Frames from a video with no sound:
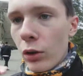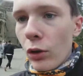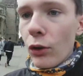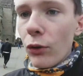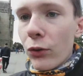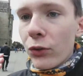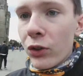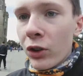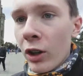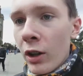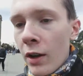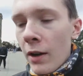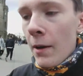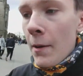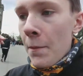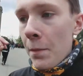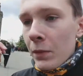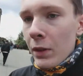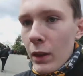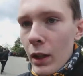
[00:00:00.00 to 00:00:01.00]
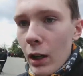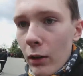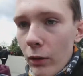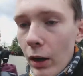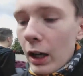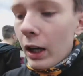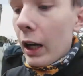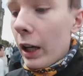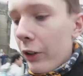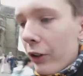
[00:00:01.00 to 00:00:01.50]
loved that
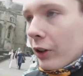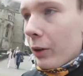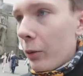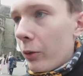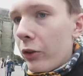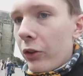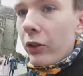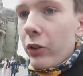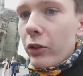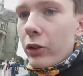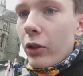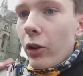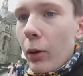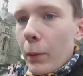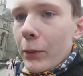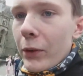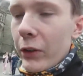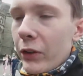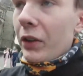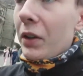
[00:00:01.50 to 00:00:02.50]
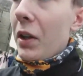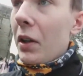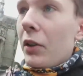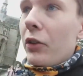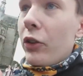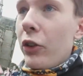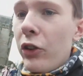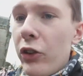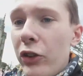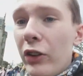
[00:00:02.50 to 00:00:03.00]
ride. It was just
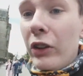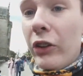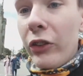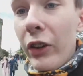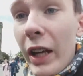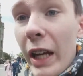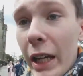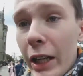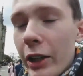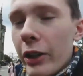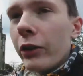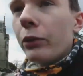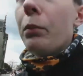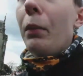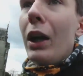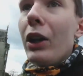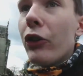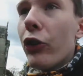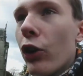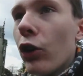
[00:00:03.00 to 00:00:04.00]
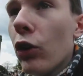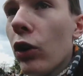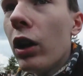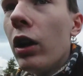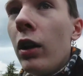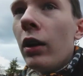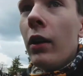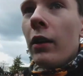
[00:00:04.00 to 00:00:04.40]
it's just insane, it's mental.